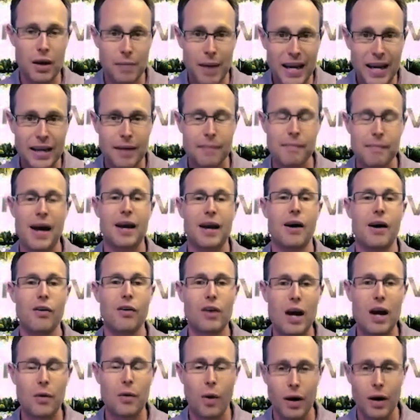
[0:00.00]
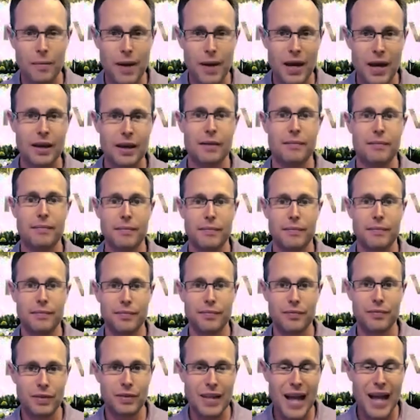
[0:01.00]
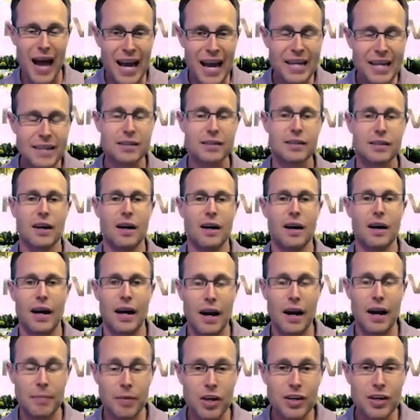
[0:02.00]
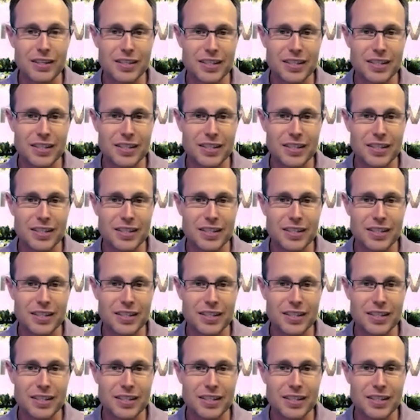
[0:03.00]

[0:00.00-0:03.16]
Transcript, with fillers: make it my own i want to make it nice and i'm going to mm-hmm.